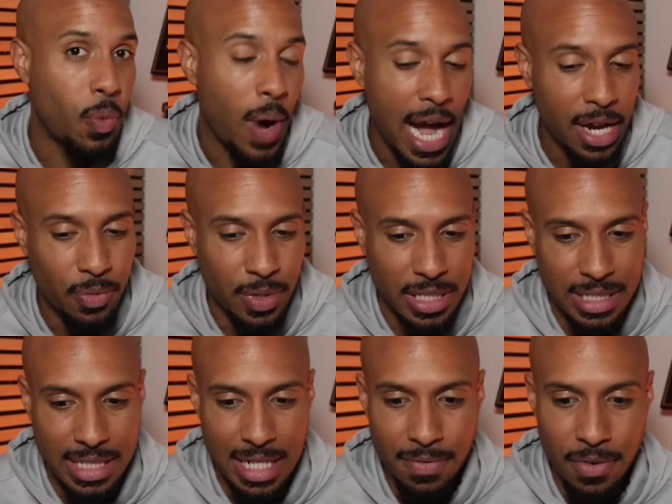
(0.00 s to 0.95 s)
wide
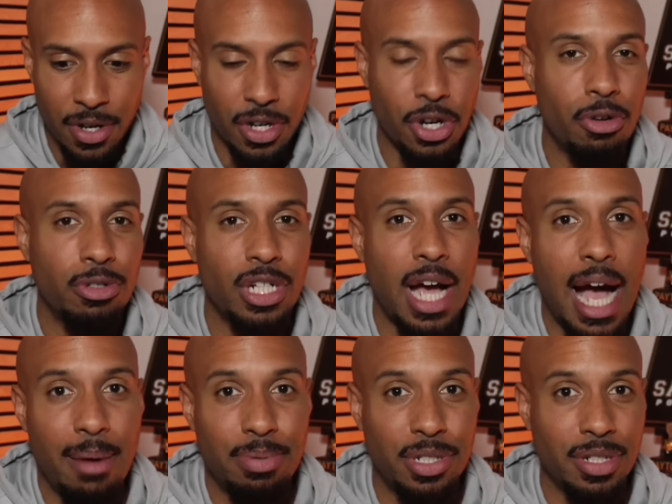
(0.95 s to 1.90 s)
receiver coach
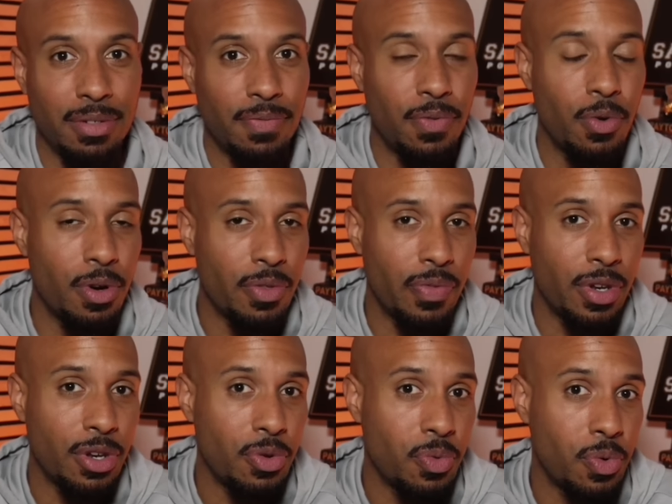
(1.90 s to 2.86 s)
option for the
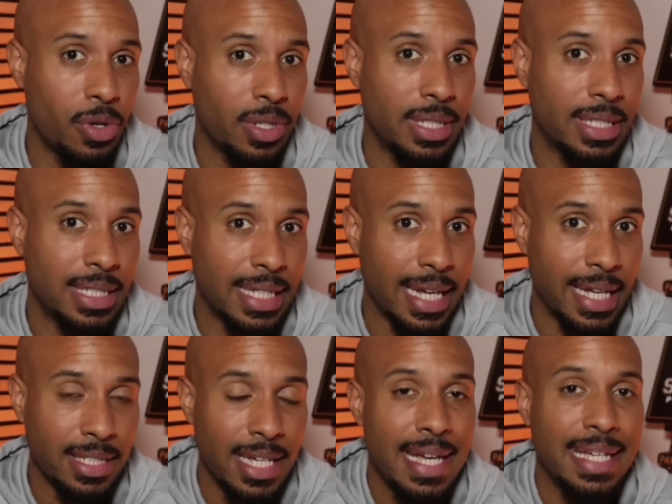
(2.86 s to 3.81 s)
New Orleans
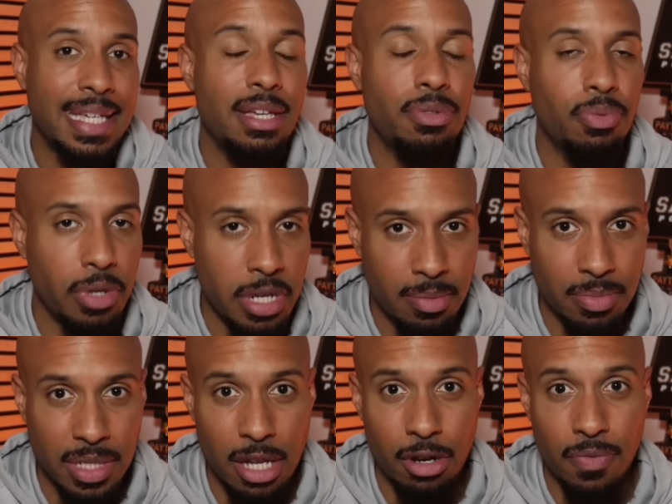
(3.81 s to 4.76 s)
Saints. Keith
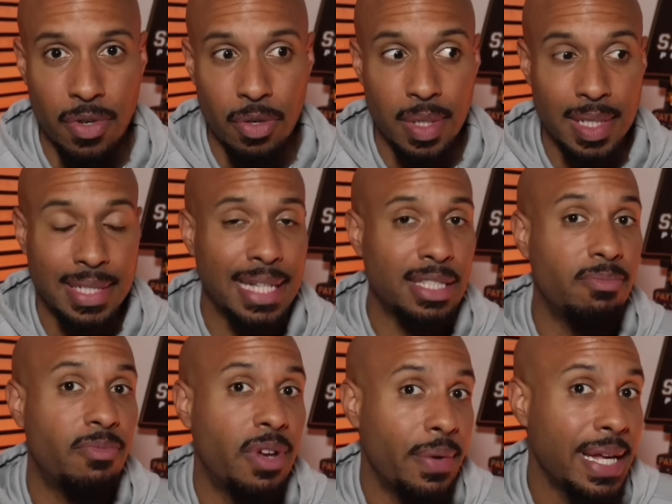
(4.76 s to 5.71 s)
Williams interviewed, and he's got
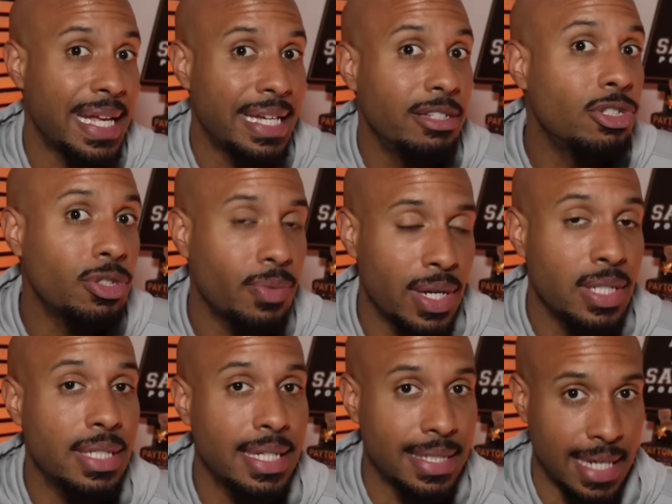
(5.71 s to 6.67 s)
some very
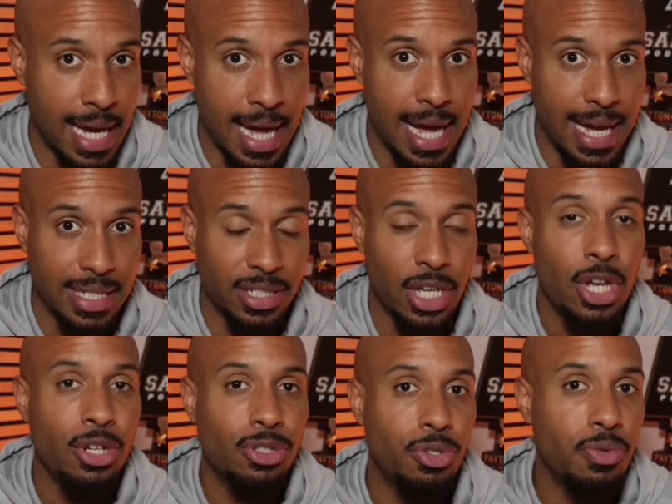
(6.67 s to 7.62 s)
interesting ties
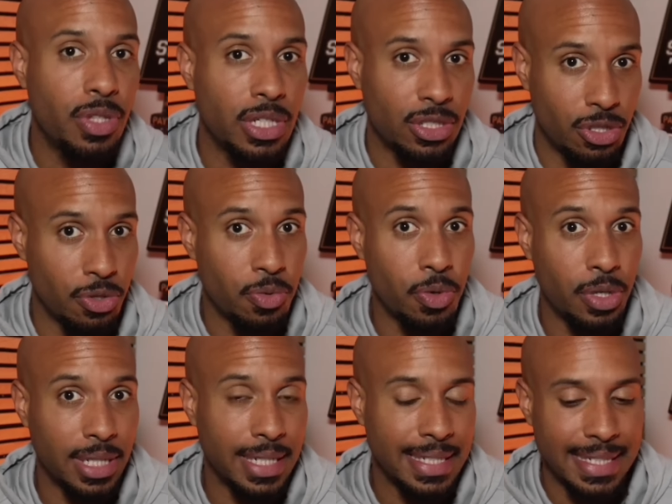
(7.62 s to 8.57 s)
to this New
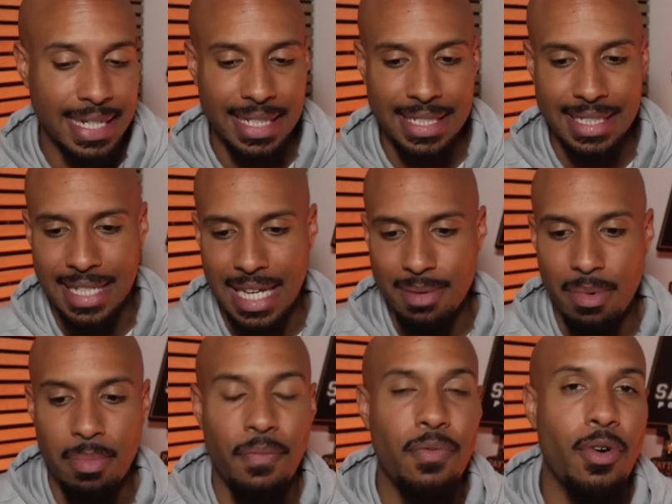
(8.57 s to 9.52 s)
Orleans Saints team.
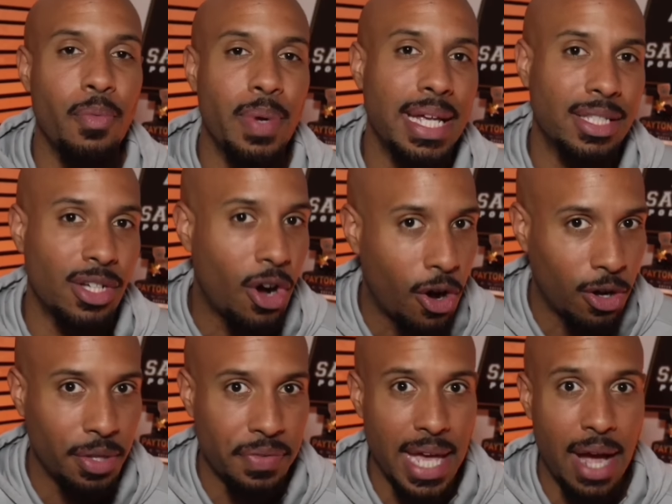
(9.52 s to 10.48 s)
And before we get to
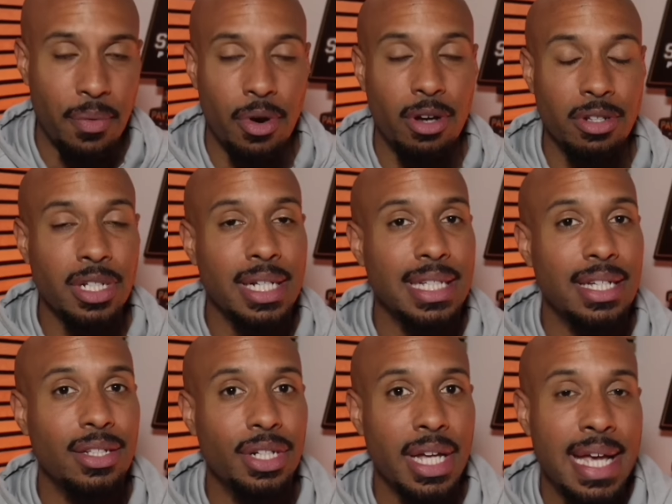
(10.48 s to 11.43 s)
all of that, we're also going to
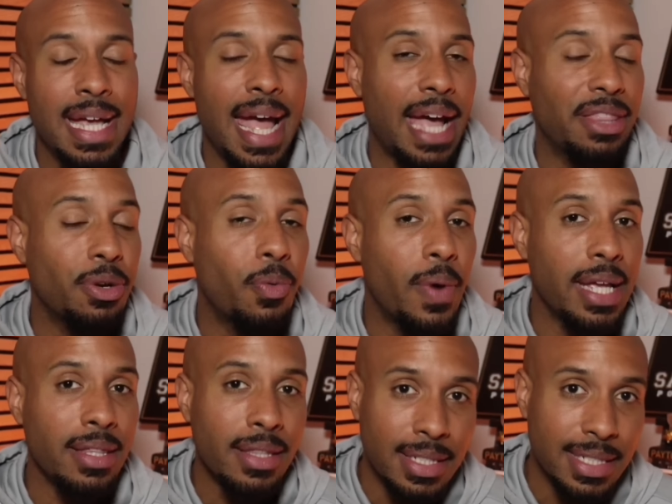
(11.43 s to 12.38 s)
take a look at the way
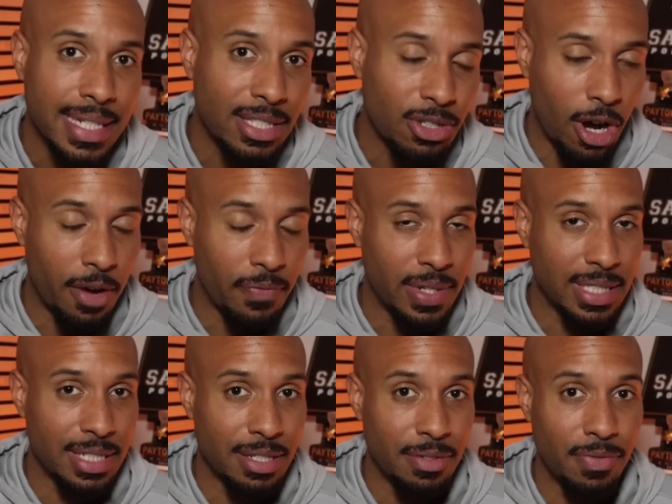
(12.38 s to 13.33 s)
that the Saints
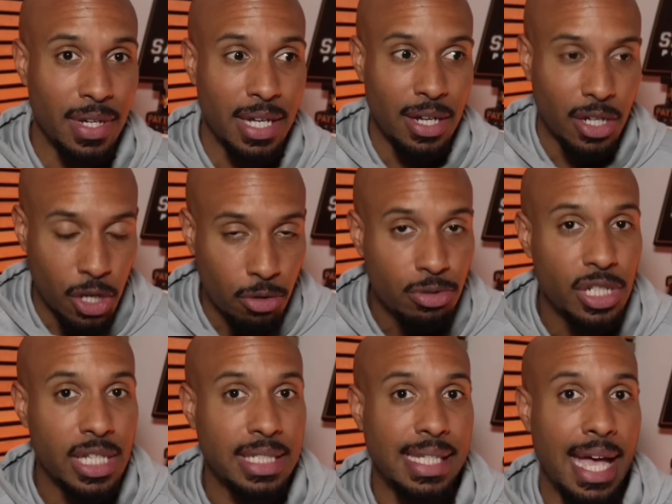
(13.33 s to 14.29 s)
offensive
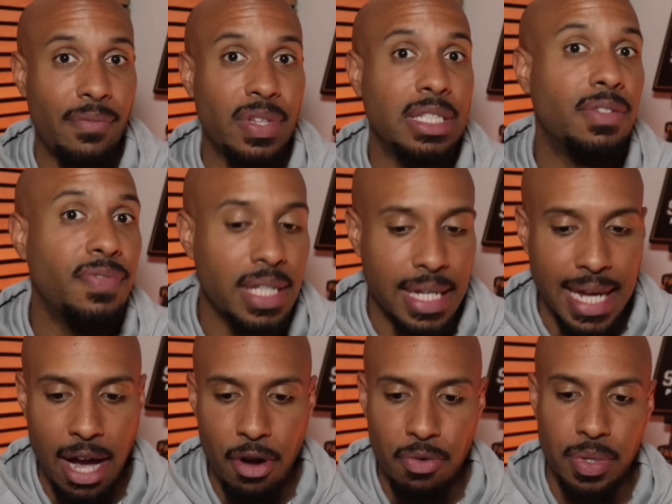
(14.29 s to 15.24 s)
coaching staff is filling
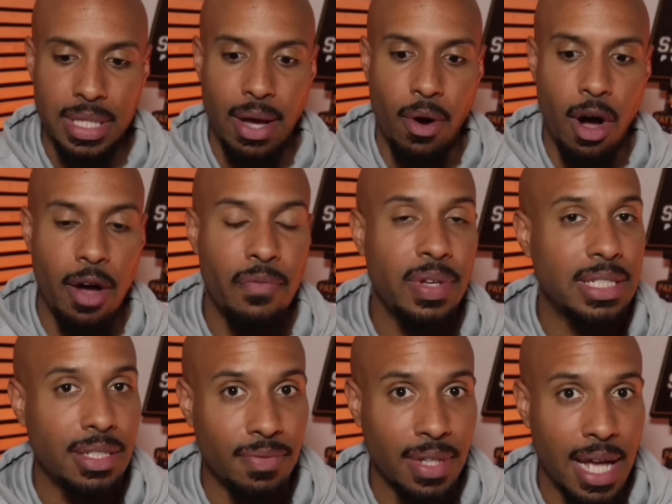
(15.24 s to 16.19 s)
out, with now
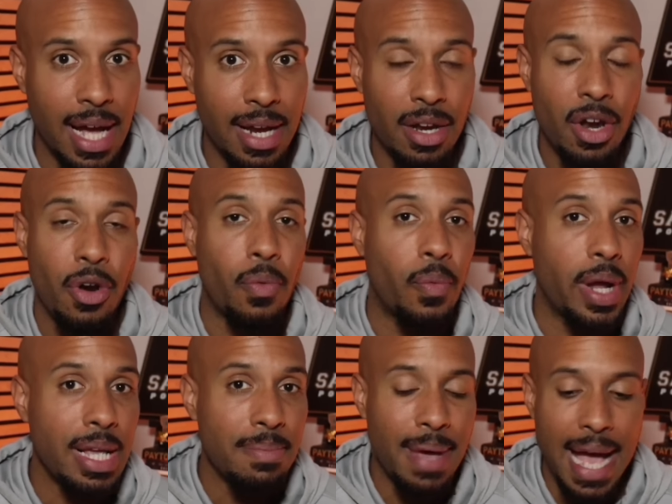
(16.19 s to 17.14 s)
offensive line,
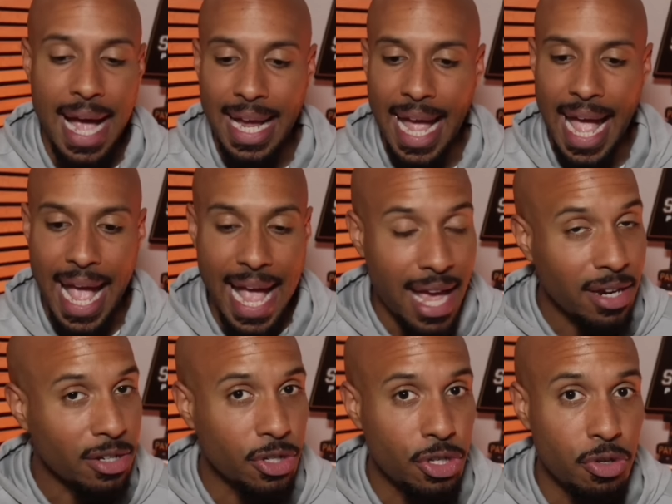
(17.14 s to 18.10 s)
running back,
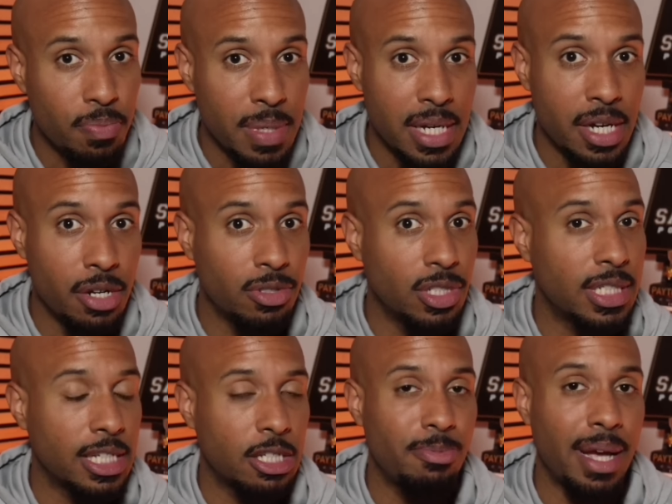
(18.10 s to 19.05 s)
and QB
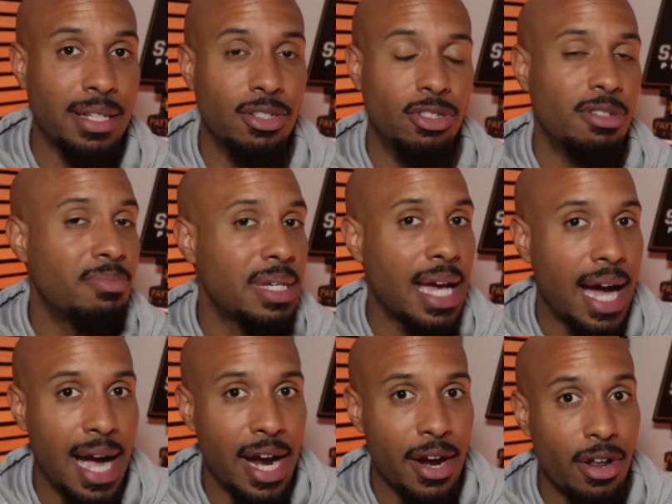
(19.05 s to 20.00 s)
coaches expected to be
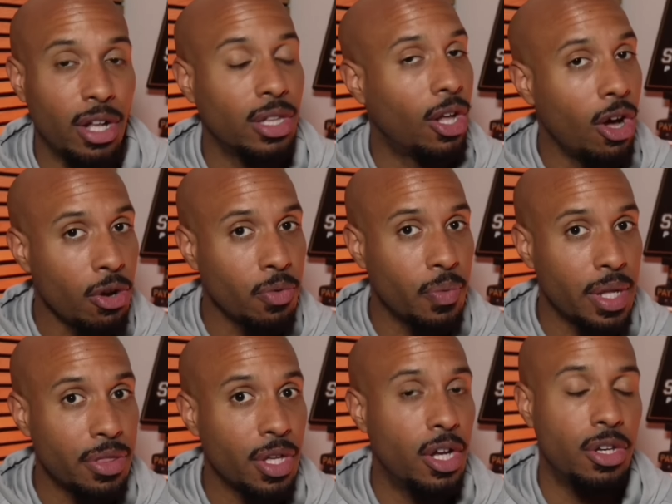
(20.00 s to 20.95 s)
hired, along
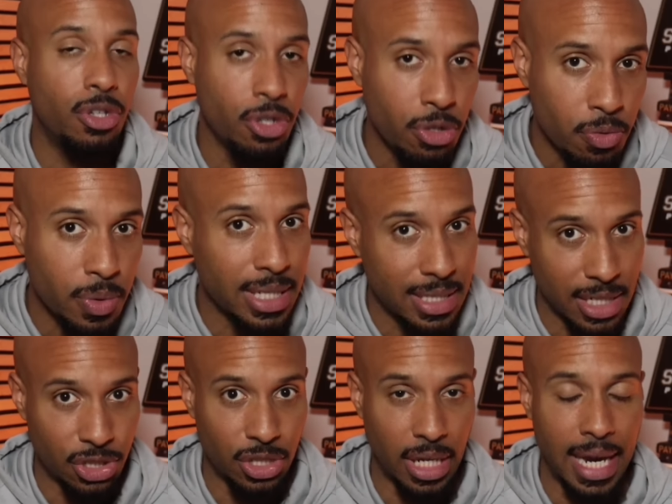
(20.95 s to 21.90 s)
with a new
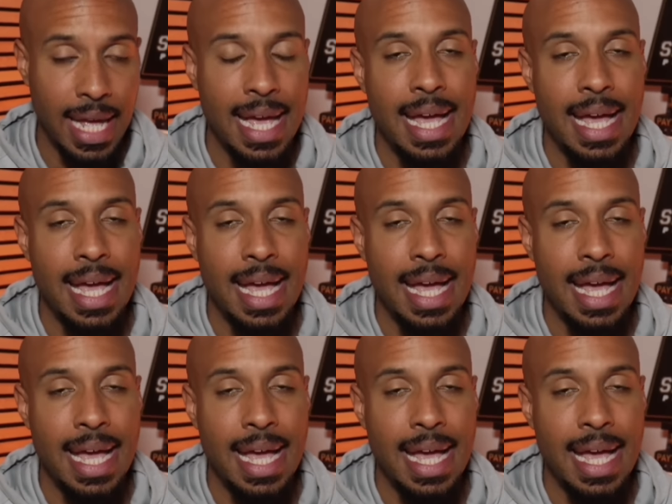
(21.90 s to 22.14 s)
addition